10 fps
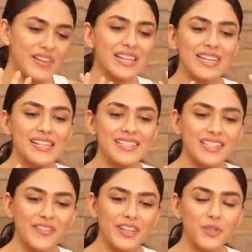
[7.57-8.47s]
feel
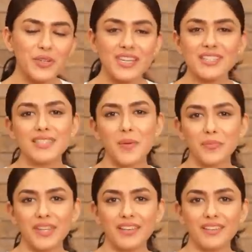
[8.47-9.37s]
guilty when you eat
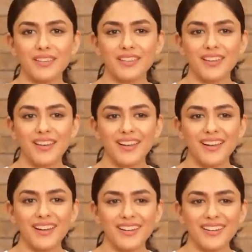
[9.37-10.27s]
something.
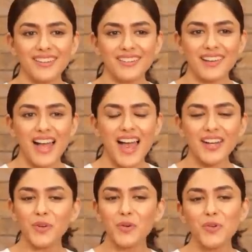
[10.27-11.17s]
Uh,
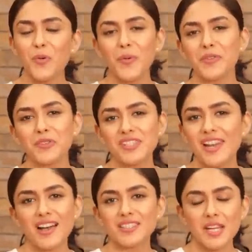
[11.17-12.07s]
I don't know when was the
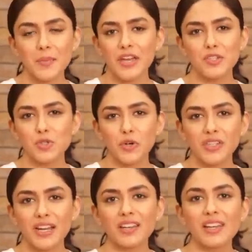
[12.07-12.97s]
last time I
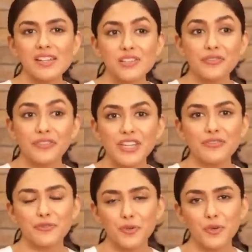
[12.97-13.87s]
enjoyed that guilt free
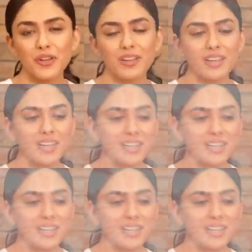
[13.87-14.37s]
food.